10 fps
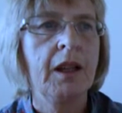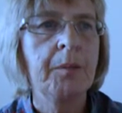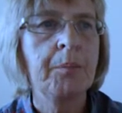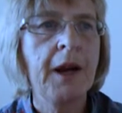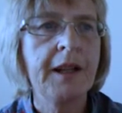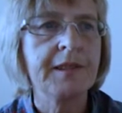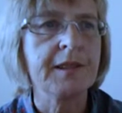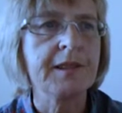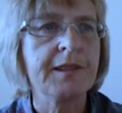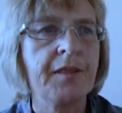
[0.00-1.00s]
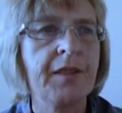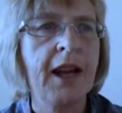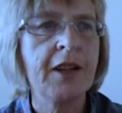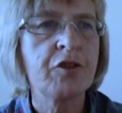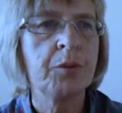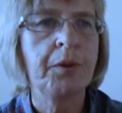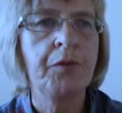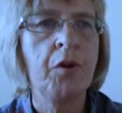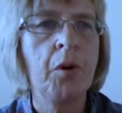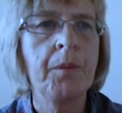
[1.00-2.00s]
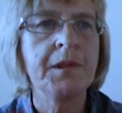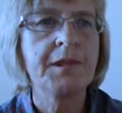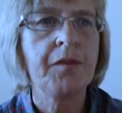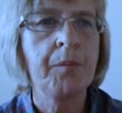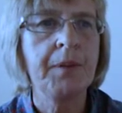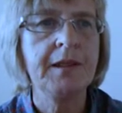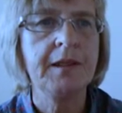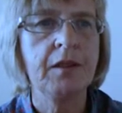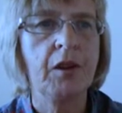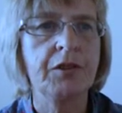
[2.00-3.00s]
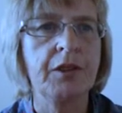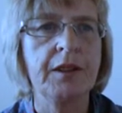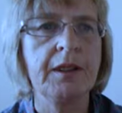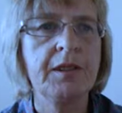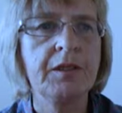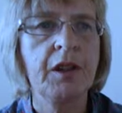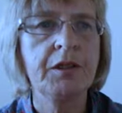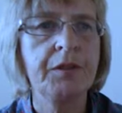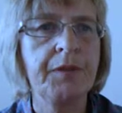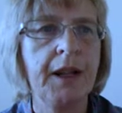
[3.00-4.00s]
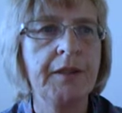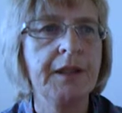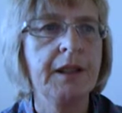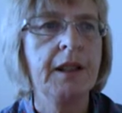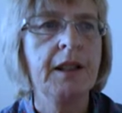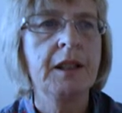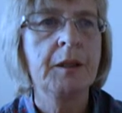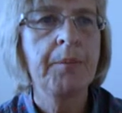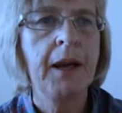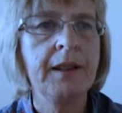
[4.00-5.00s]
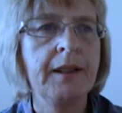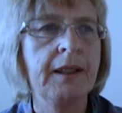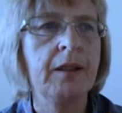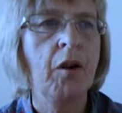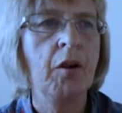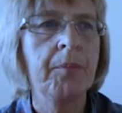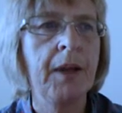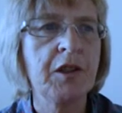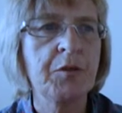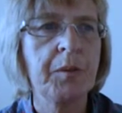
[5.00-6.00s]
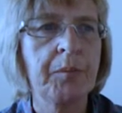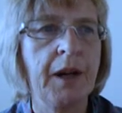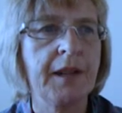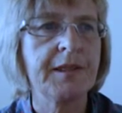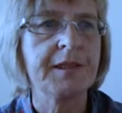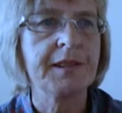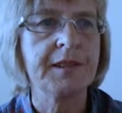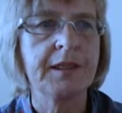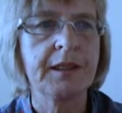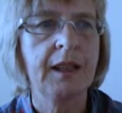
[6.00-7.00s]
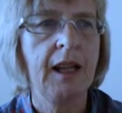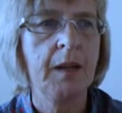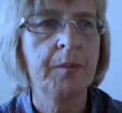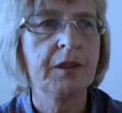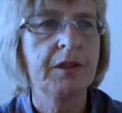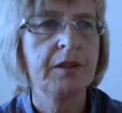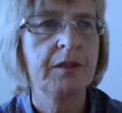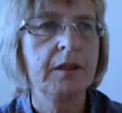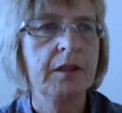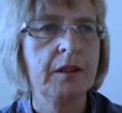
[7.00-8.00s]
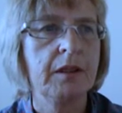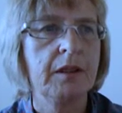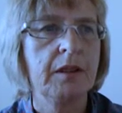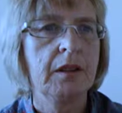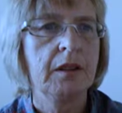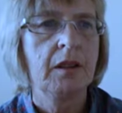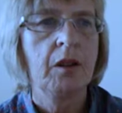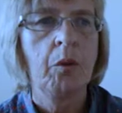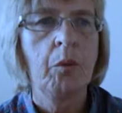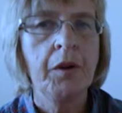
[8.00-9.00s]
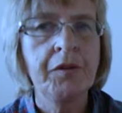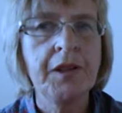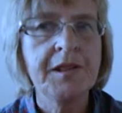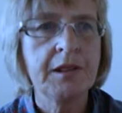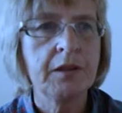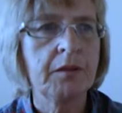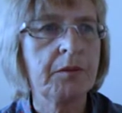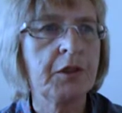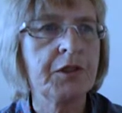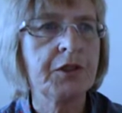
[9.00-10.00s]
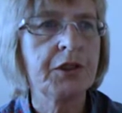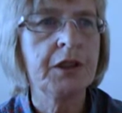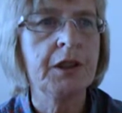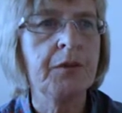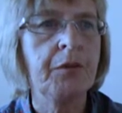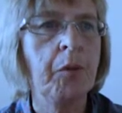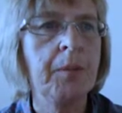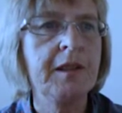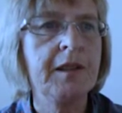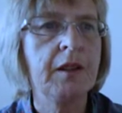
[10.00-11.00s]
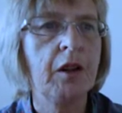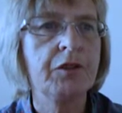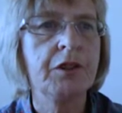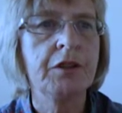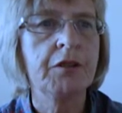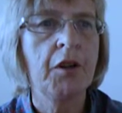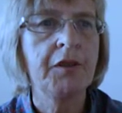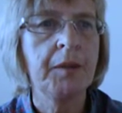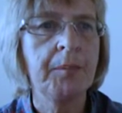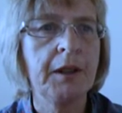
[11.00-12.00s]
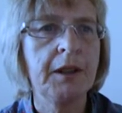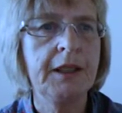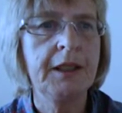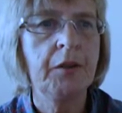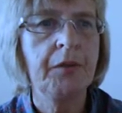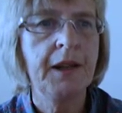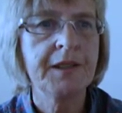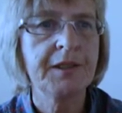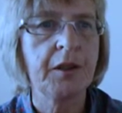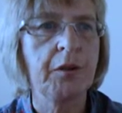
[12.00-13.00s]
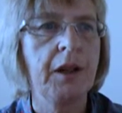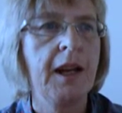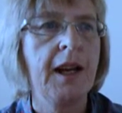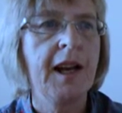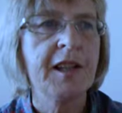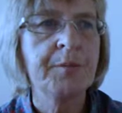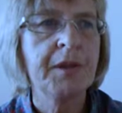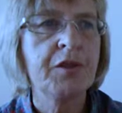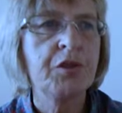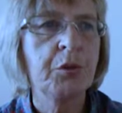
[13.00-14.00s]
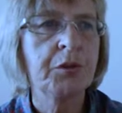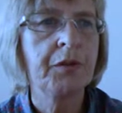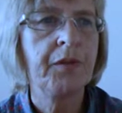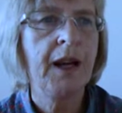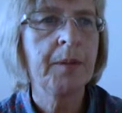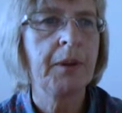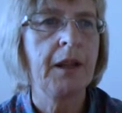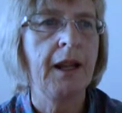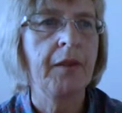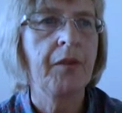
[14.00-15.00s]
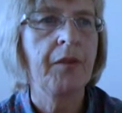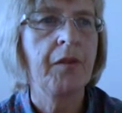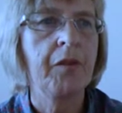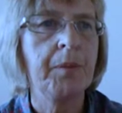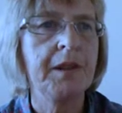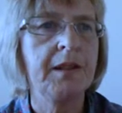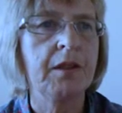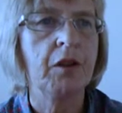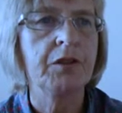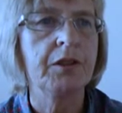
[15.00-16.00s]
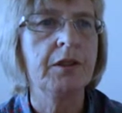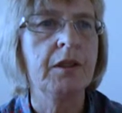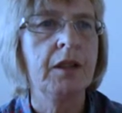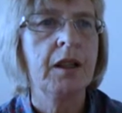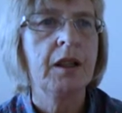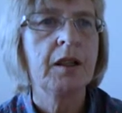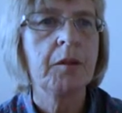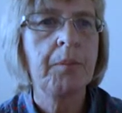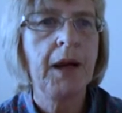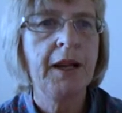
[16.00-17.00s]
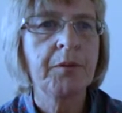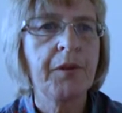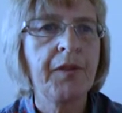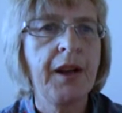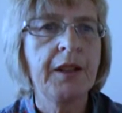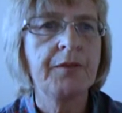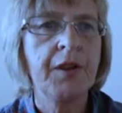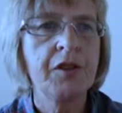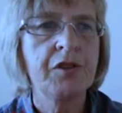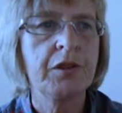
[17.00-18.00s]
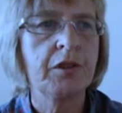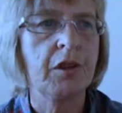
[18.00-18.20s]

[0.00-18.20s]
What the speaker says: In practice, the actual performance of the Bt cotton is going to vary depending on management practices and climate. One recent concern for Bt cotton grown in Burkina Faso has been the shorter fibre length of the Bt cotton compared with their conventional